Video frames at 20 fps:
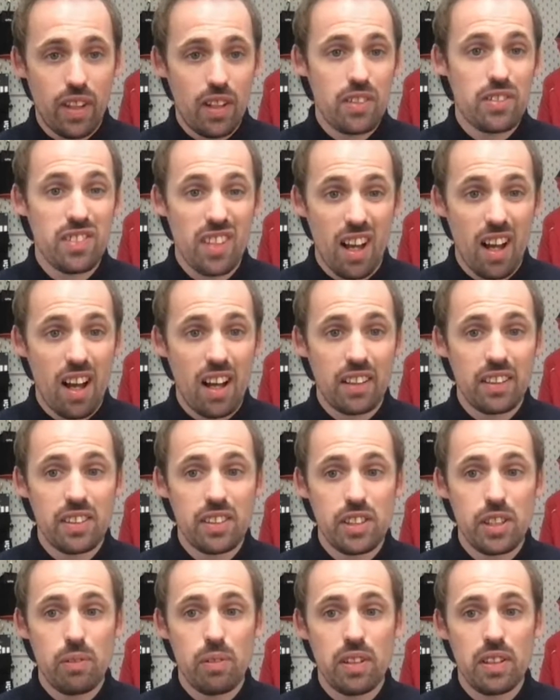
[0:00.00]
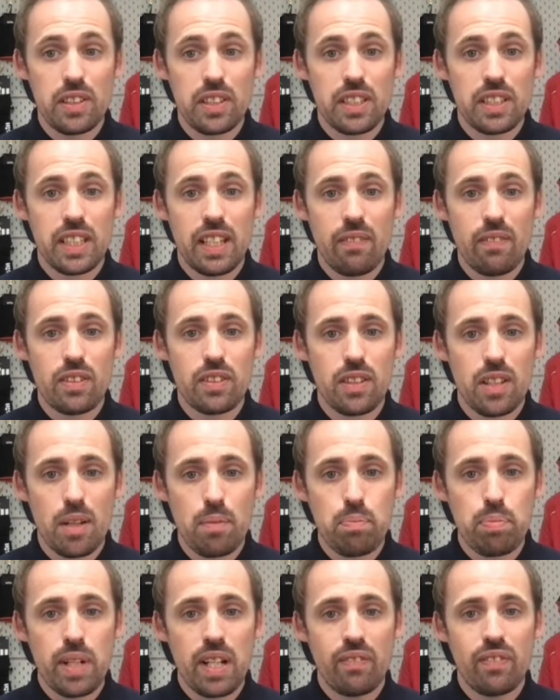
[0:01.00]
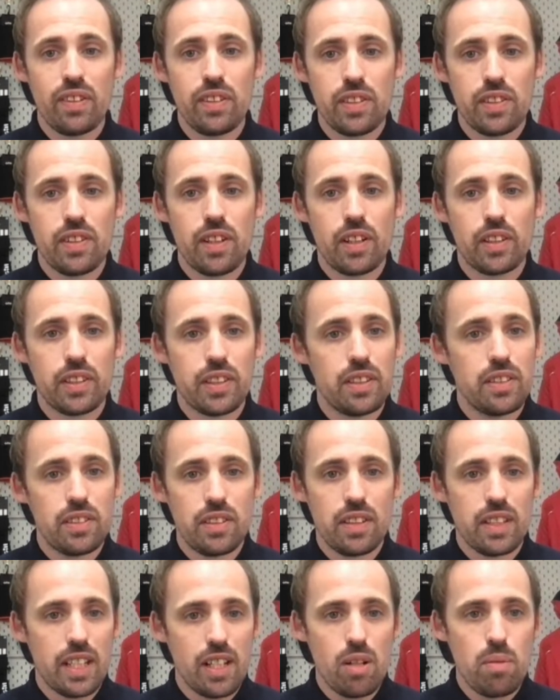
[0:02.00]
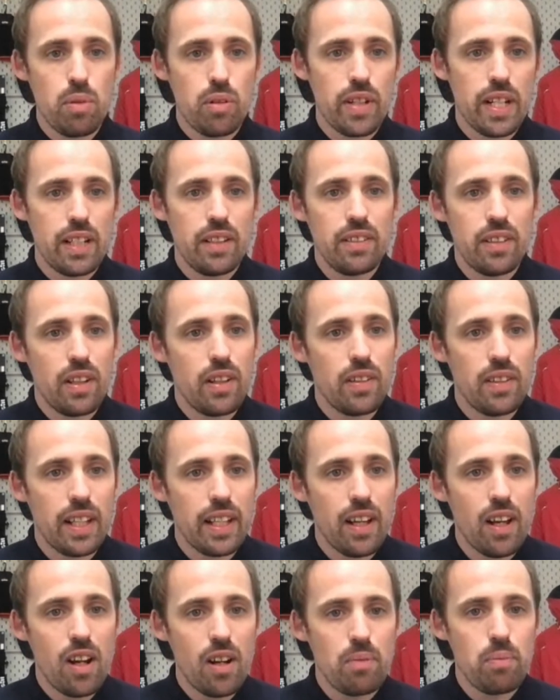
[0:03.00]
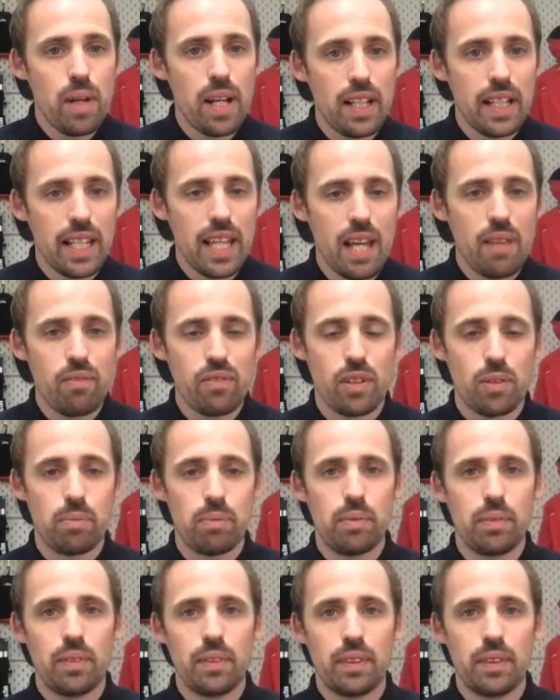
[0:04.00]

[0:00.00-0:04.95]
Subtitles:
for those that aren't, do you want to just give us a brief introduction to Gill Marine, who they are and where they came from?